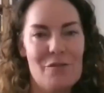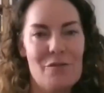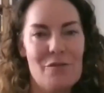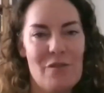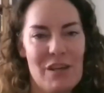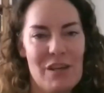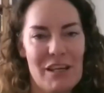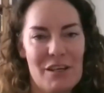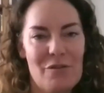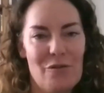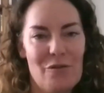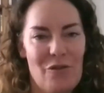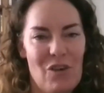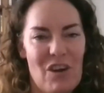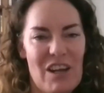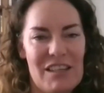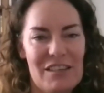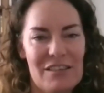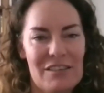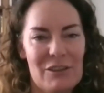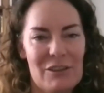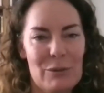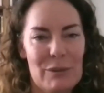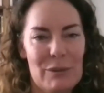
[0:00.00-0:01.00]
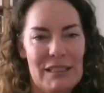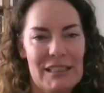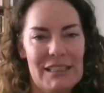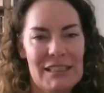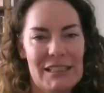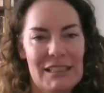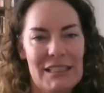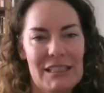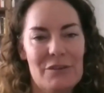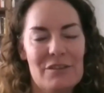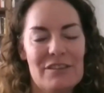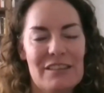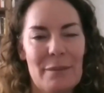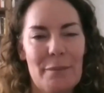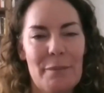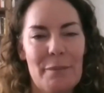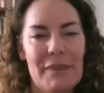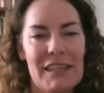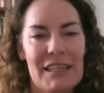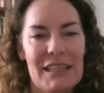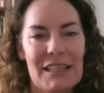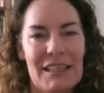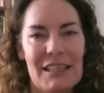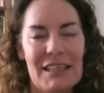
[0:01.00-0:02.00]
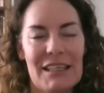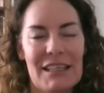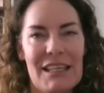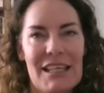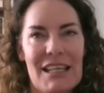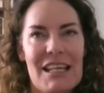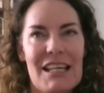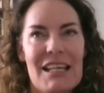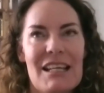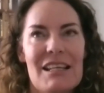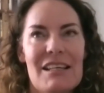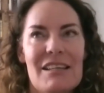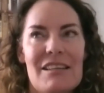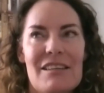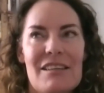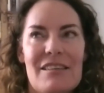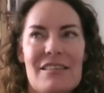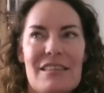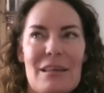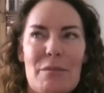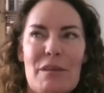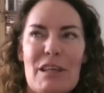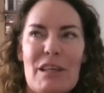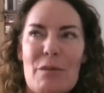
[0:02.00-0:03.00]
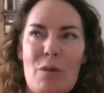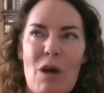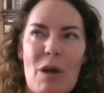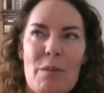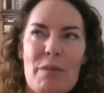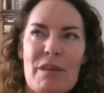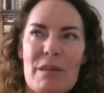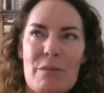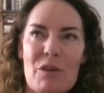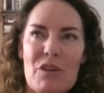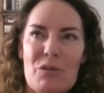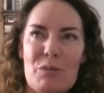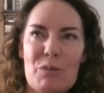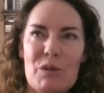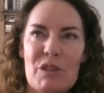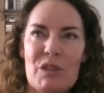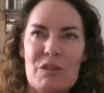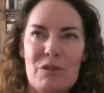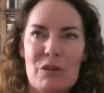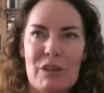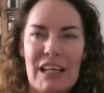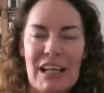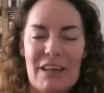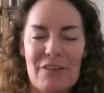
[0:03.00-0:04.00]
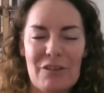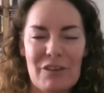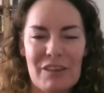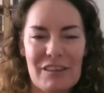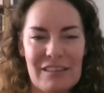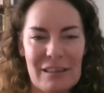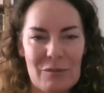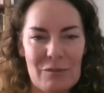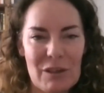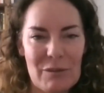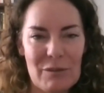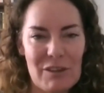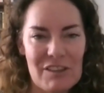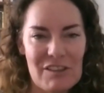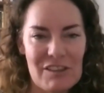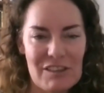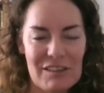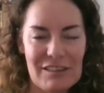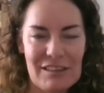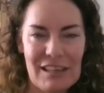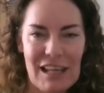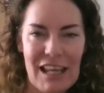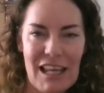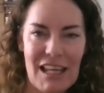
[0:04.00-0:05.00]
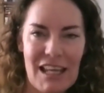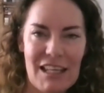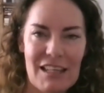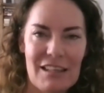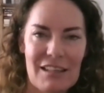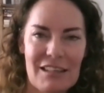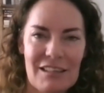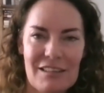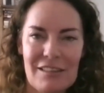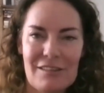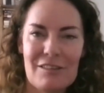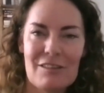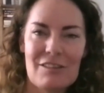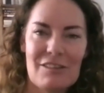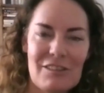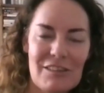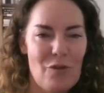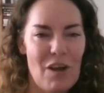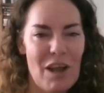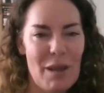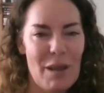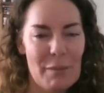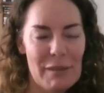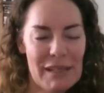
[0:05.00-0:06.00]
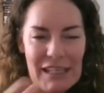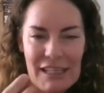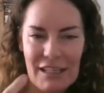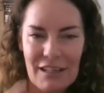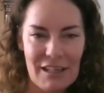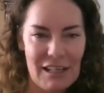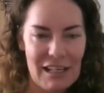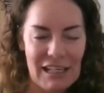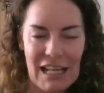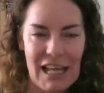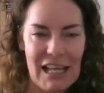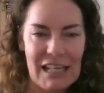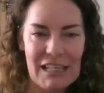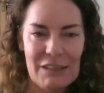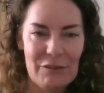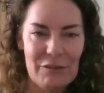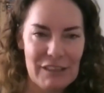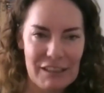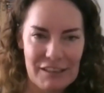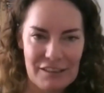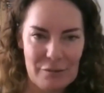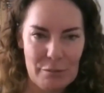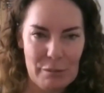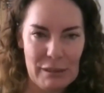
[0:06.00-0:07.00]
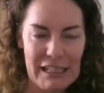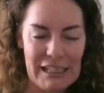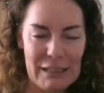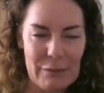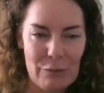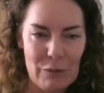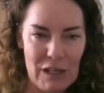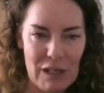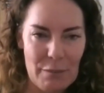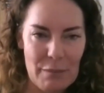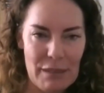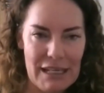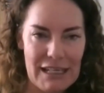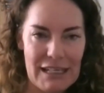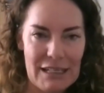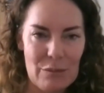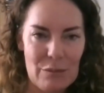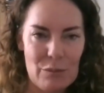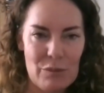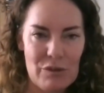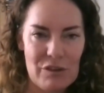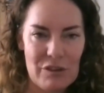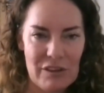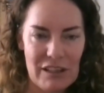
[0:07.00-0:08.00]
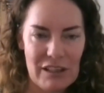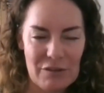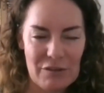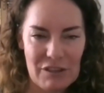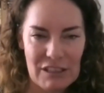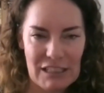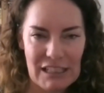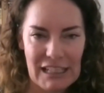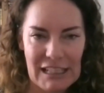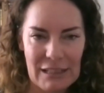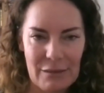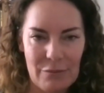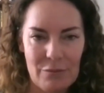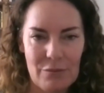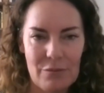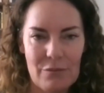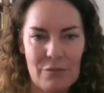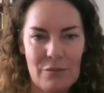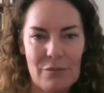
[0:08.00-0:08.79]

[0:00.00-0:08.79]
and invites you in. If something might be the most beautiful cover, and sometimes I just can't, it doesn't invite me in, and I can't even explain what I mean. So I have to keep